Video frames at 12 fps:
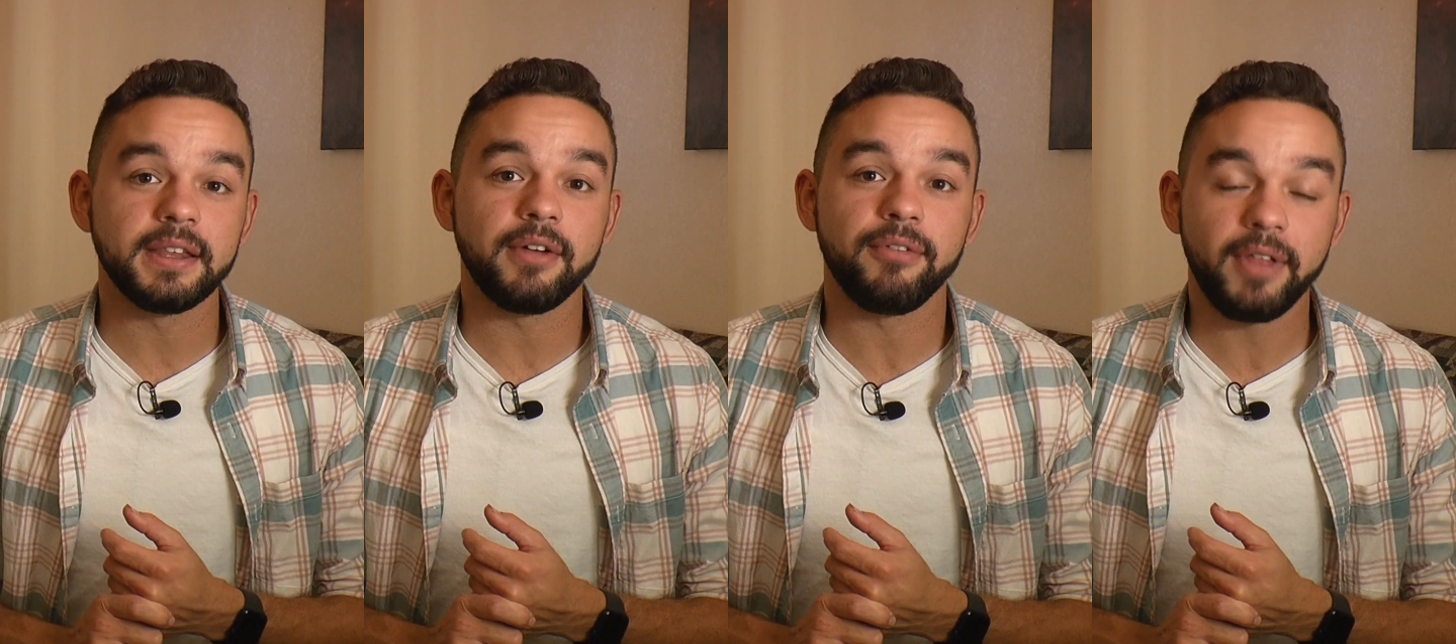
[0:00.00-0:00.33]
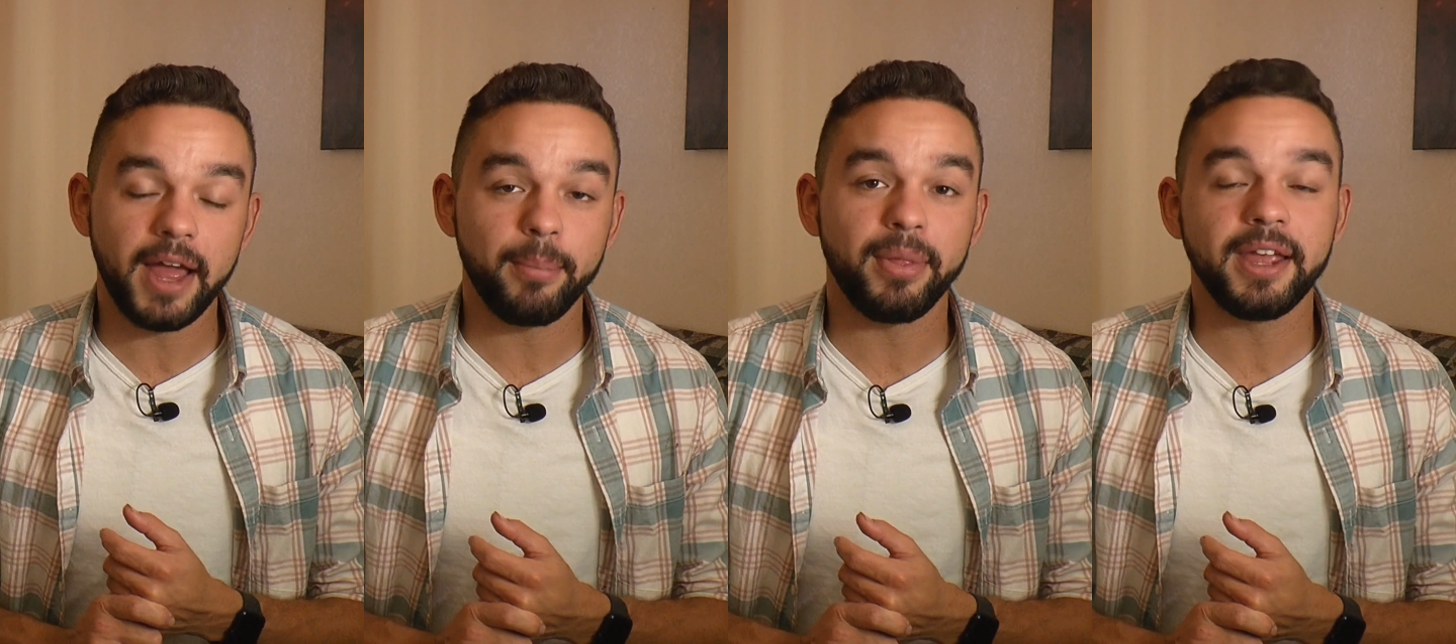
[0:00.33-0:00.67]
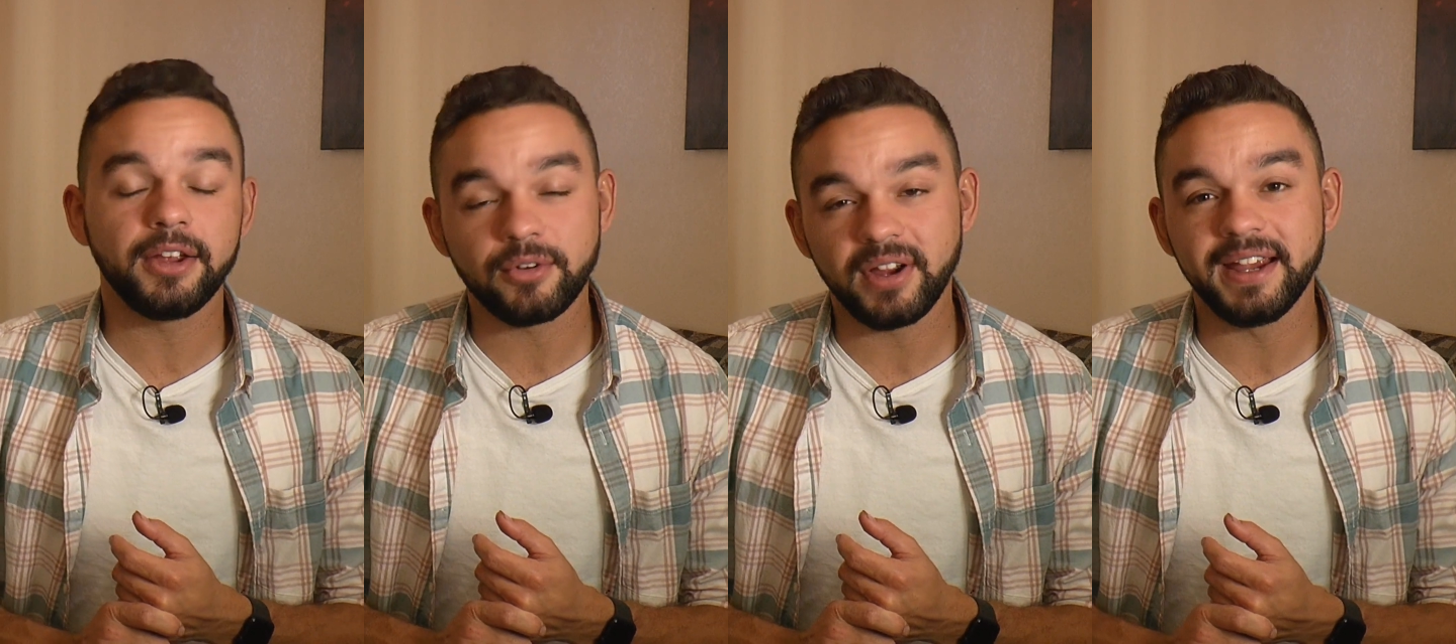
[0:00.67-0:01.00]
the flat
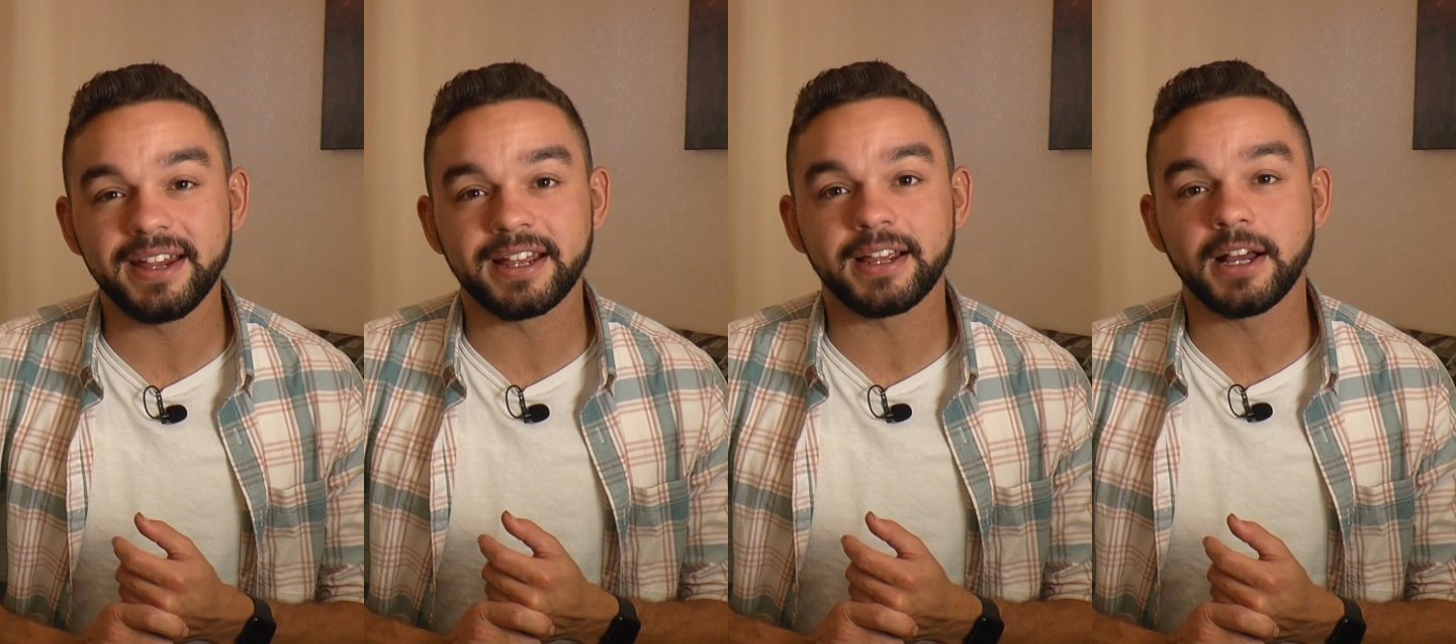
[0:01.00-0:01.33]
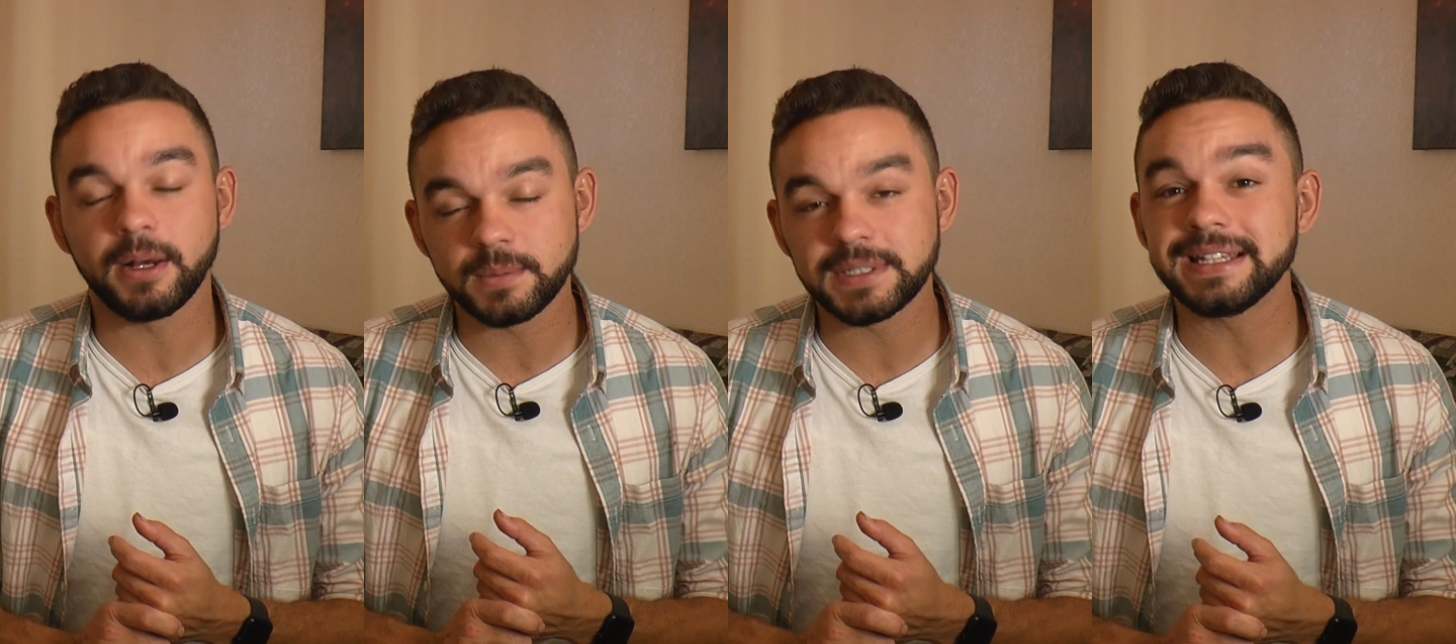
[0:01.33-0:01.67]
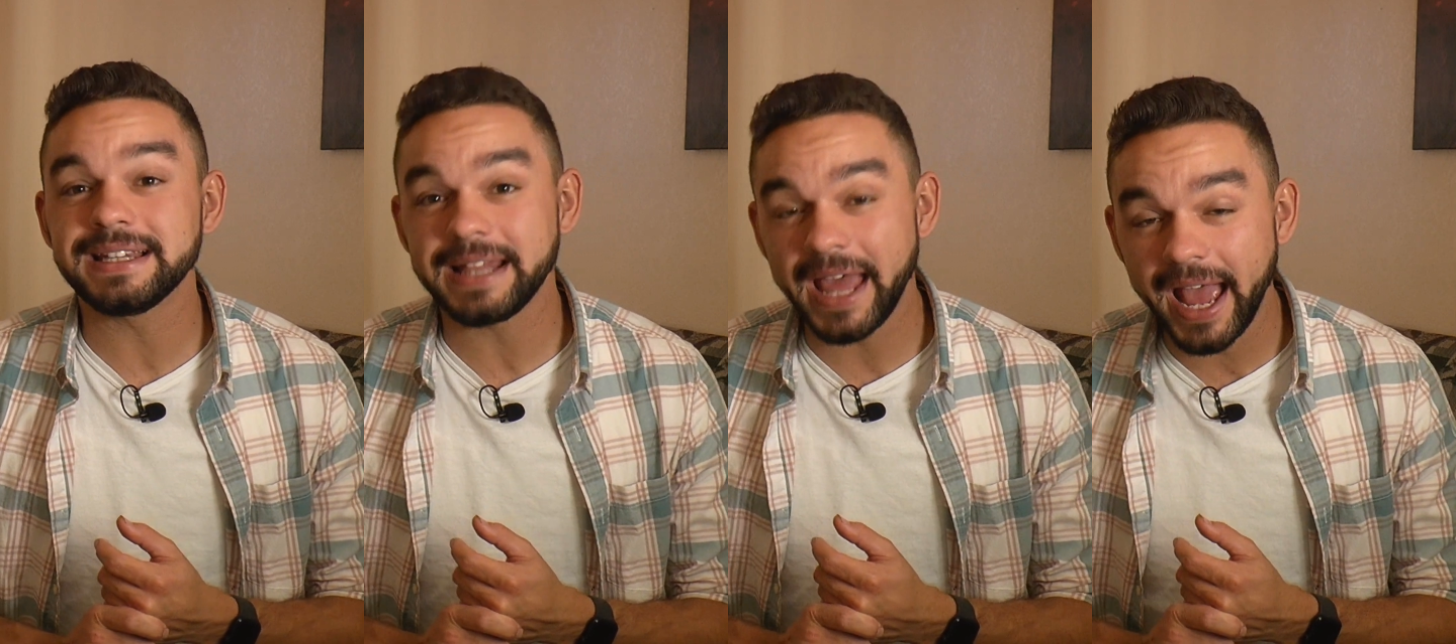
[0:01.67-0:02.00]
plane crank comes
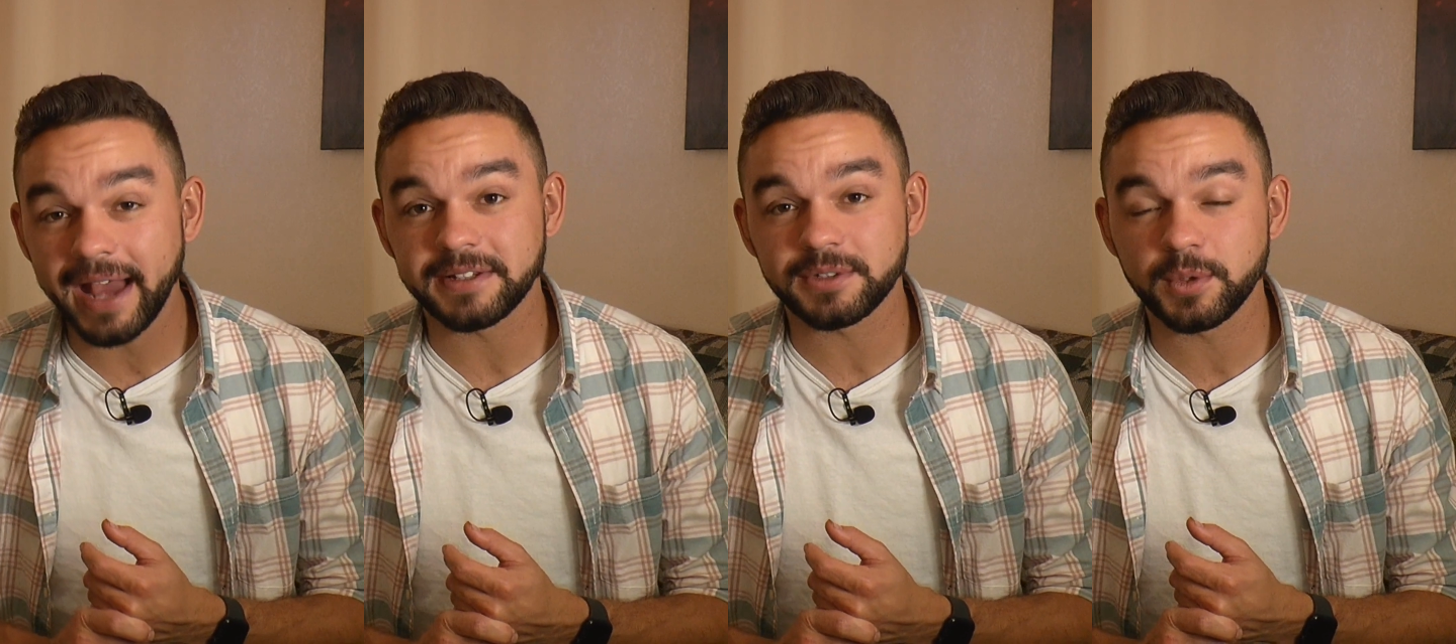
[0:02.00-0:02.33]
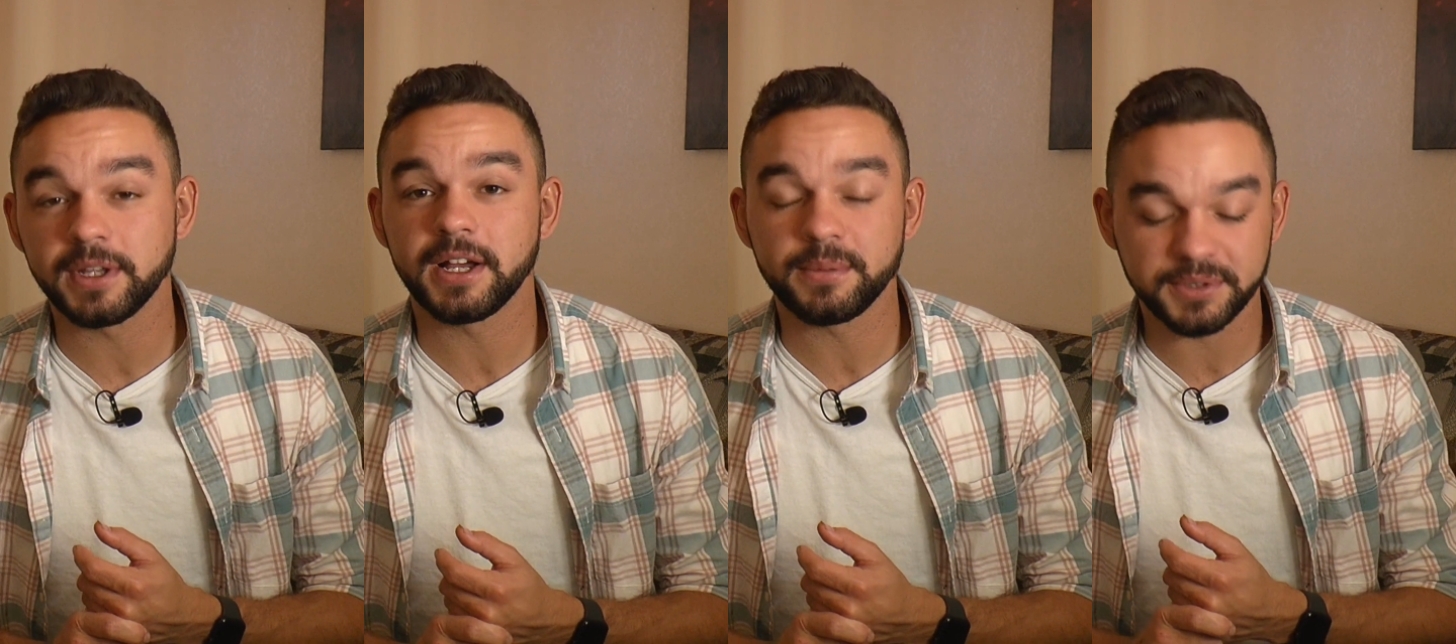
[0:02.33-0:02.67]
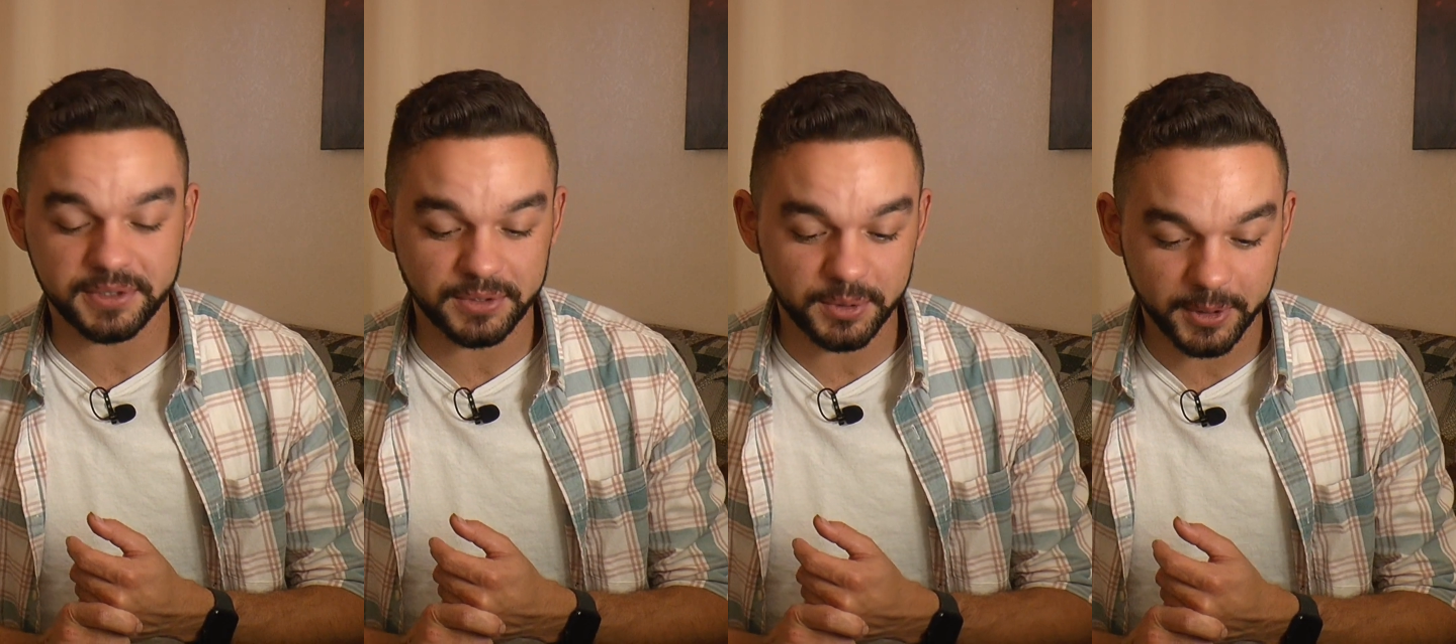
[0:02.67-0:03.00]
in last when it comes
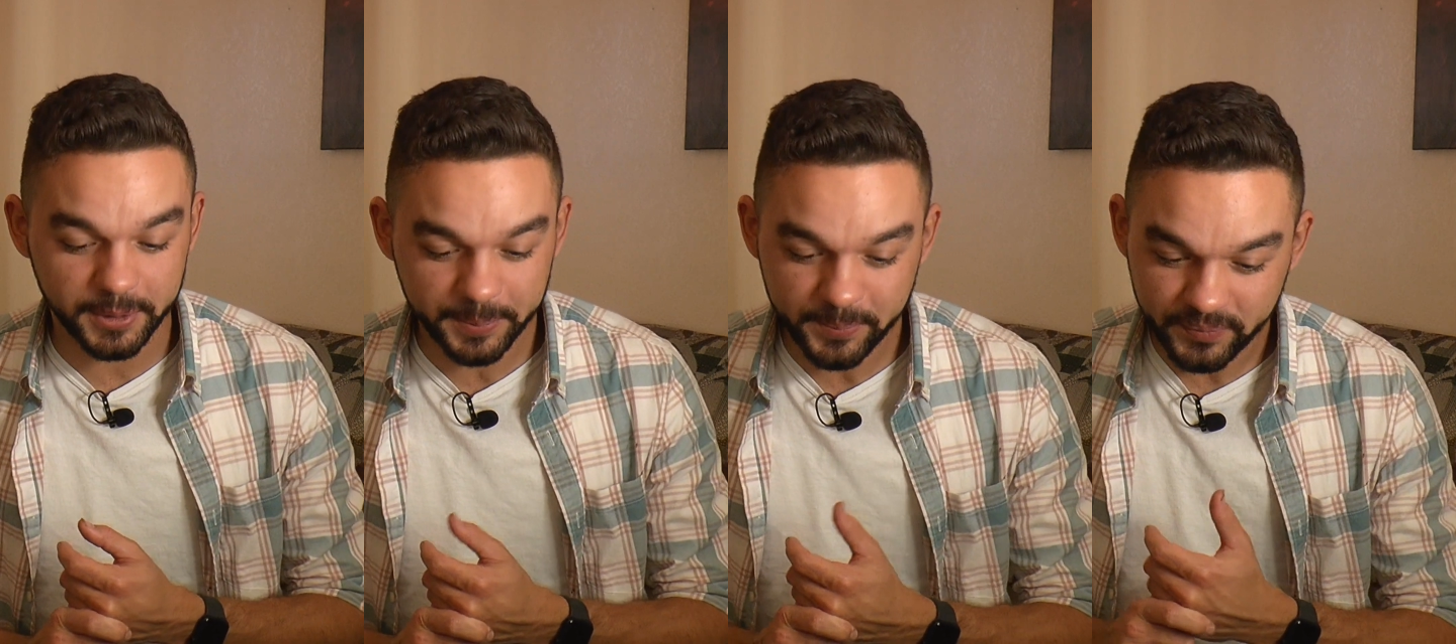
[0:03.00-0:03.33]
to torque.